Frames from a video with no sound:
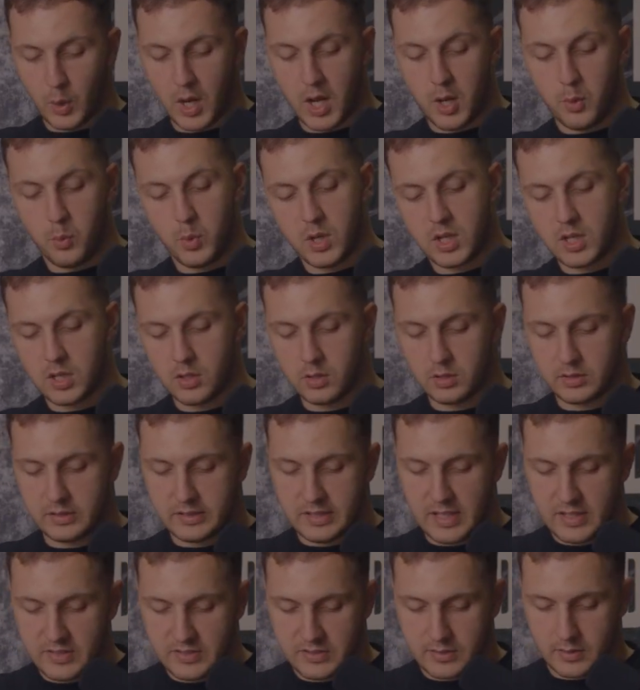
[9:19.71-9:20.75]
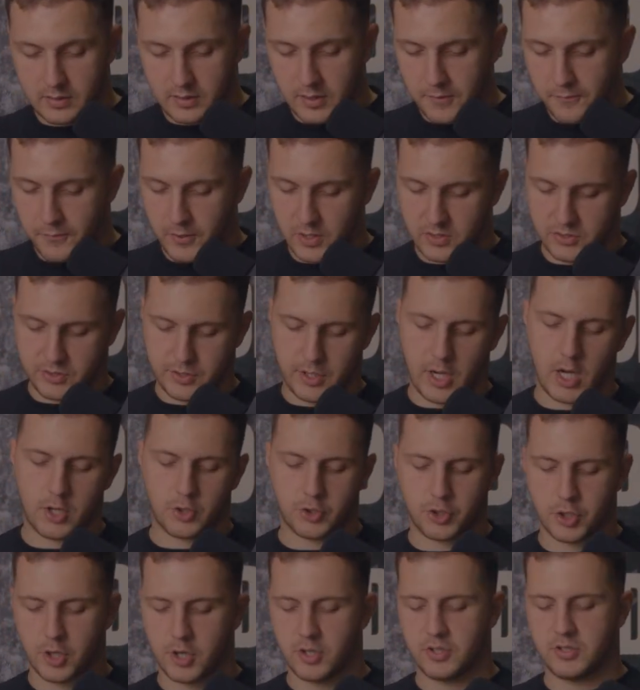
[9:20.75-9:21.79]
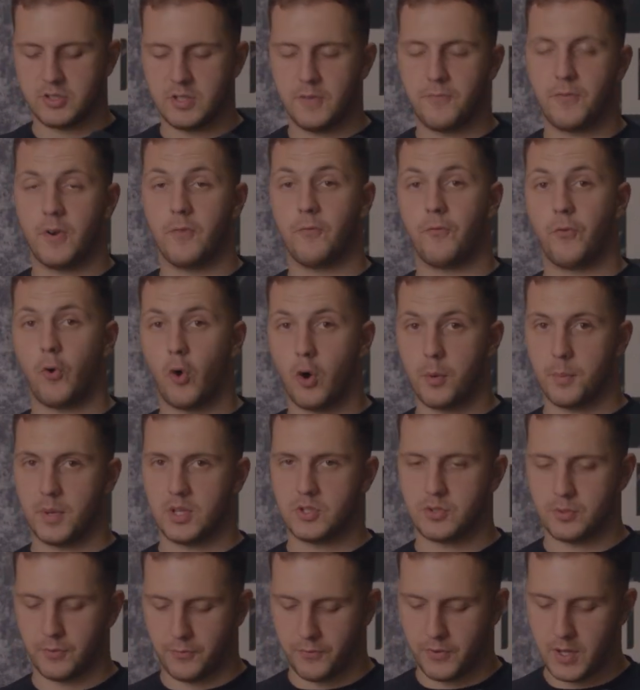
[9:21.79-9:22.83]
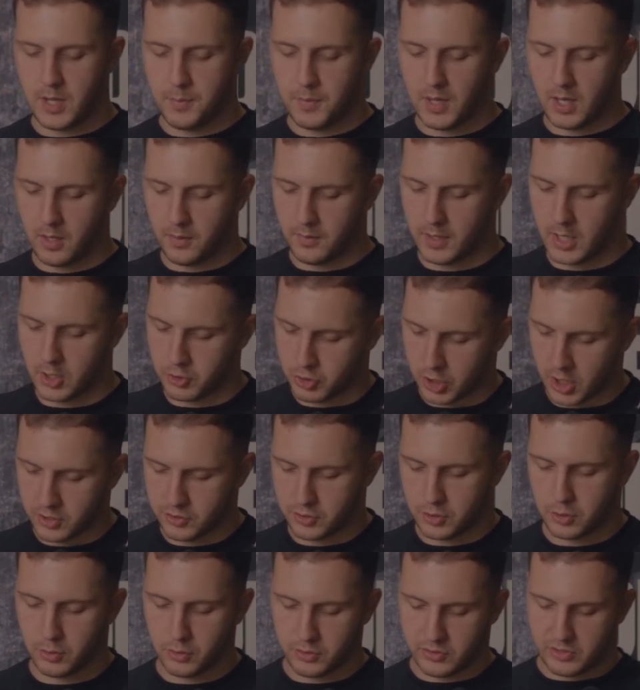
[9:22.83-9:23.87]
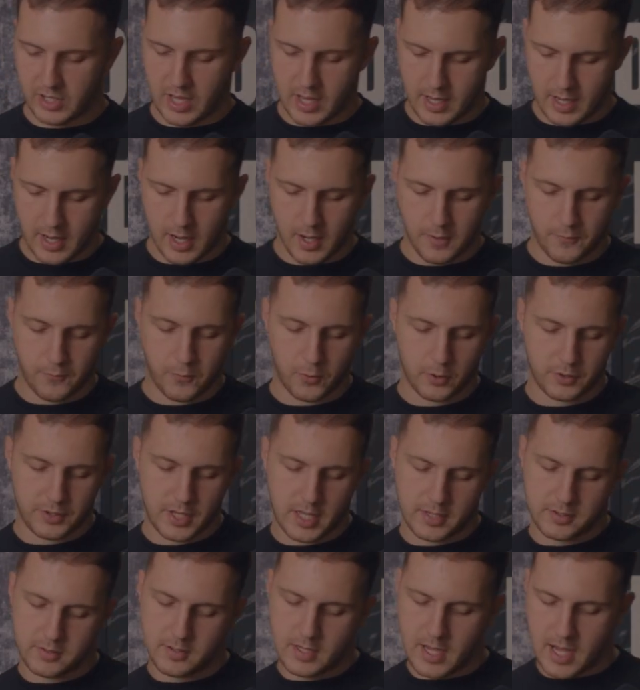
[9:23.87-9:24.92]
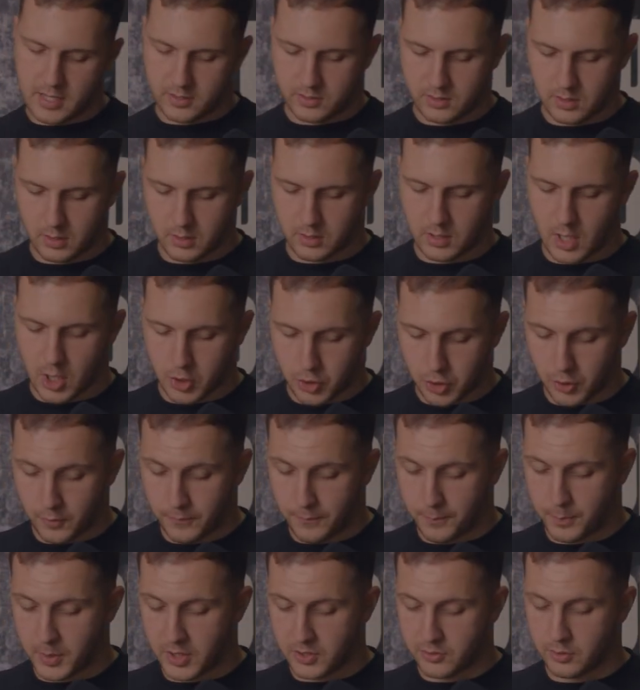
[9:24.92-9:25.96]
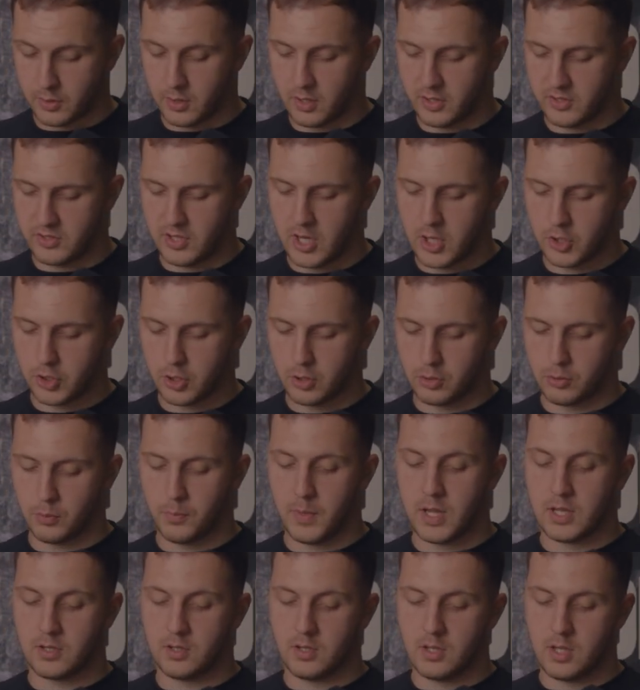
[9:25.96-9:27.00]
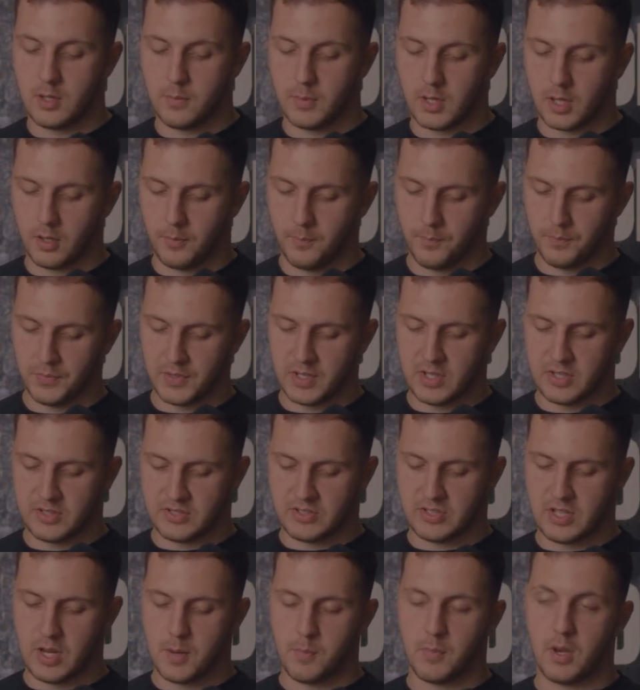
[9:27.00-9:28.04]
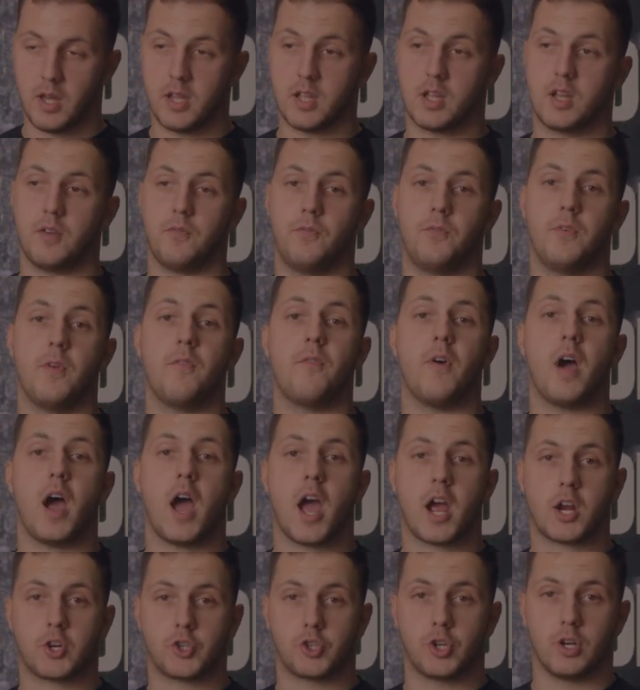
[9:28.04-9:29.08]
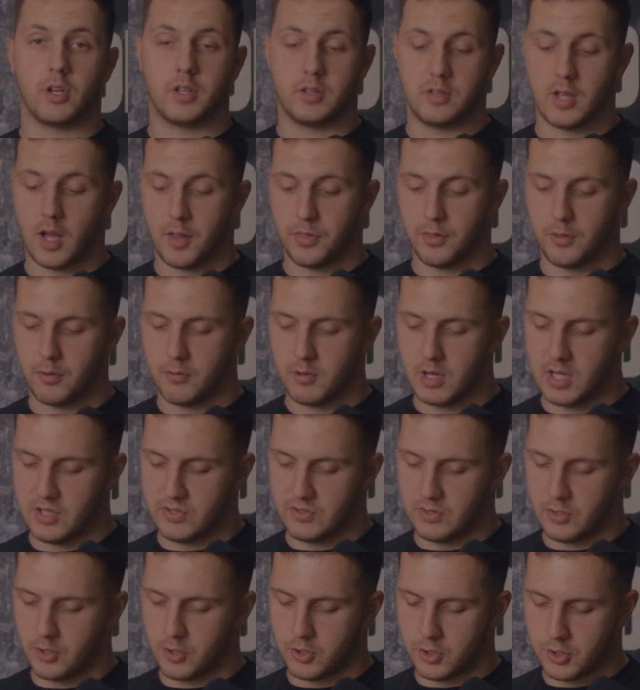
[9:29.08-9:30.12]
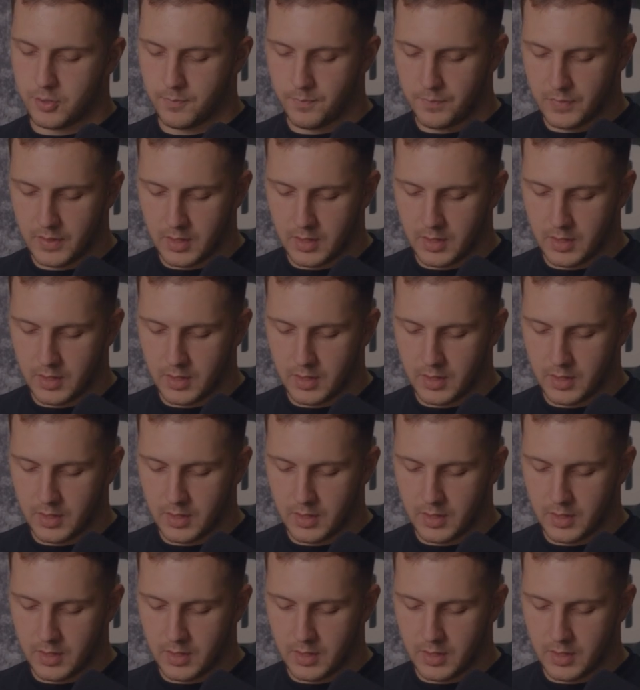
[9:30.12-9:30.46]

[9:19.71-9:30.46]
way we can test different structures, different formats of email, and just use AI for that extra touch of personalization to make the email seem like we've actually done the research.